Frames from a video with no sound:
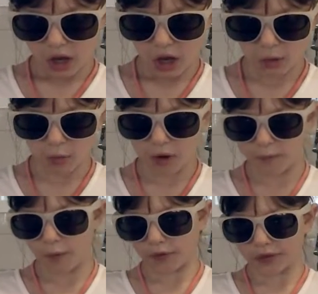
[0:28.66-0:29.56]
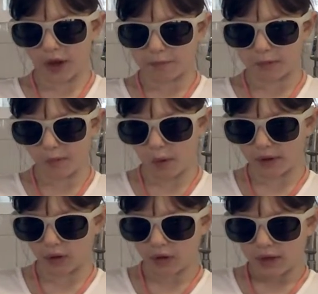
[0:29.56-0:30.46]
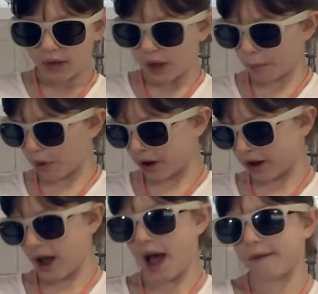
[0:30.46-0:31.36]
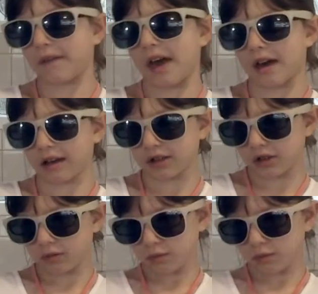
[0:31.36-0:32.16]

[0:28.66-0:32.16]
and 1/4 cup of oil and 1½ eggs.